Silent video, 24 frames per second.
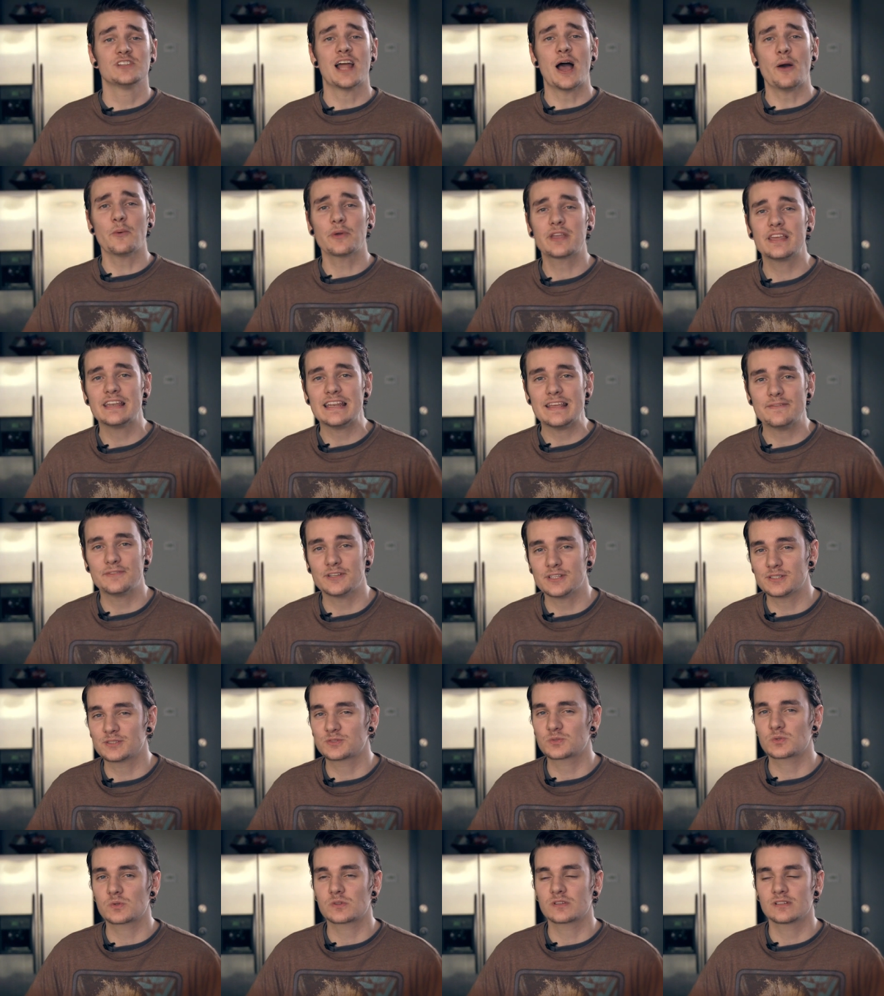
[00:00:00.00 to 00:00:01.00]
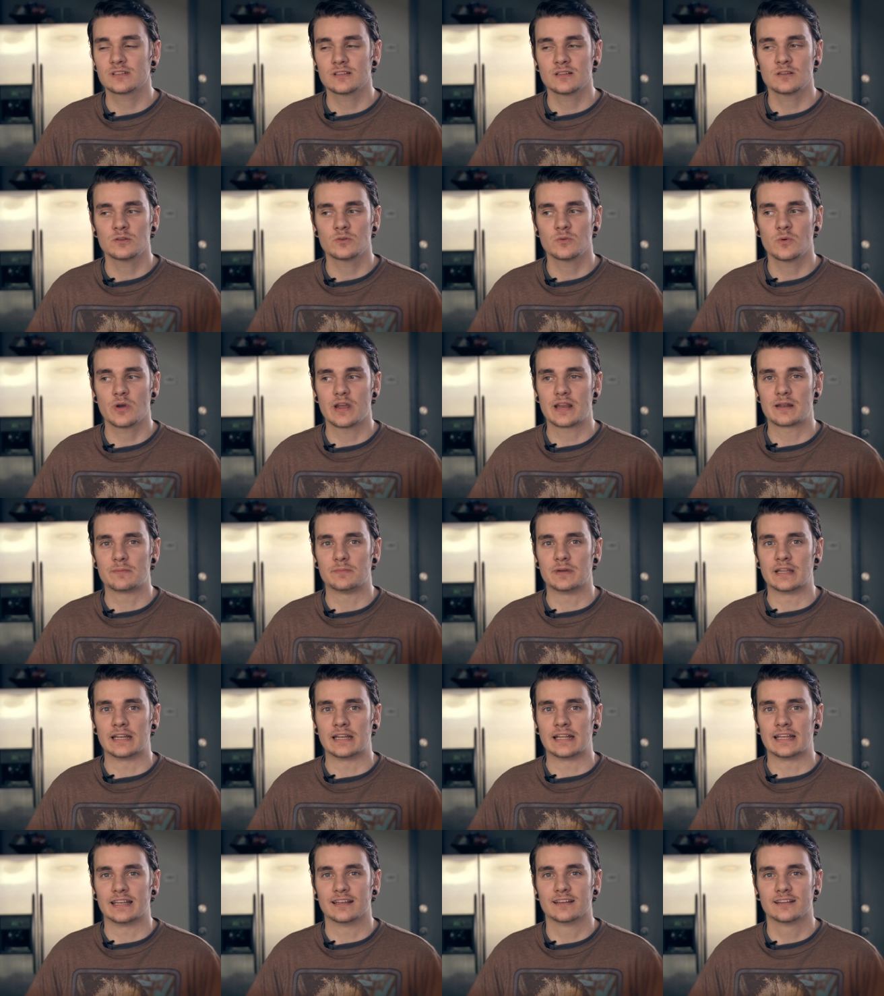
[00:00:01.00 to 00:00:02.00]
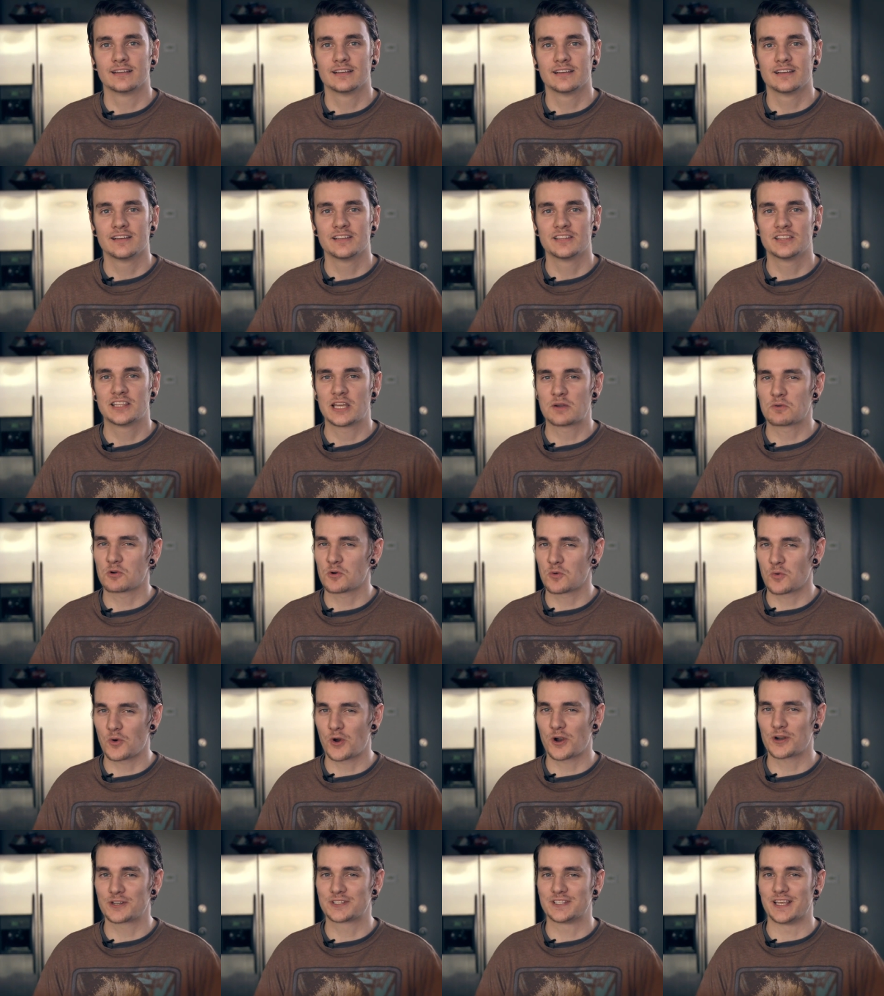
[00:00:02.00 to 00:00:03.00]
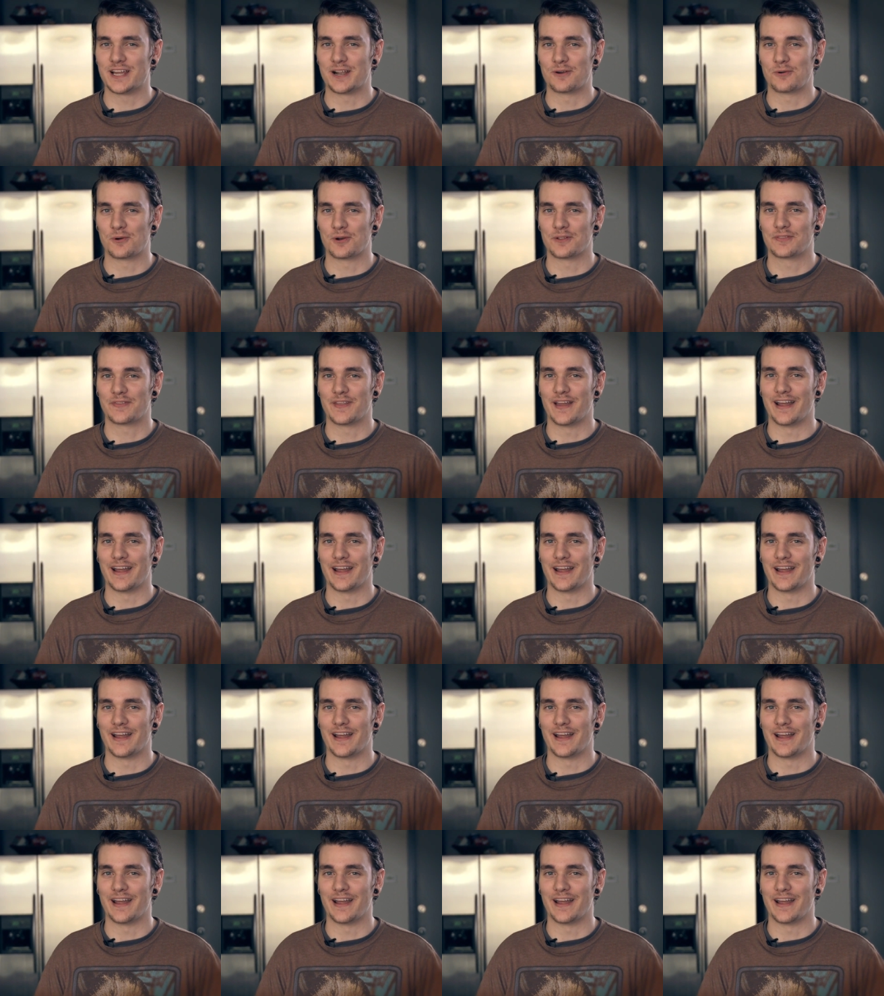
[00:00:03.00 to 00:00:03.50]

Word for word: So now we can even... Wait a minute. There were words there, weren't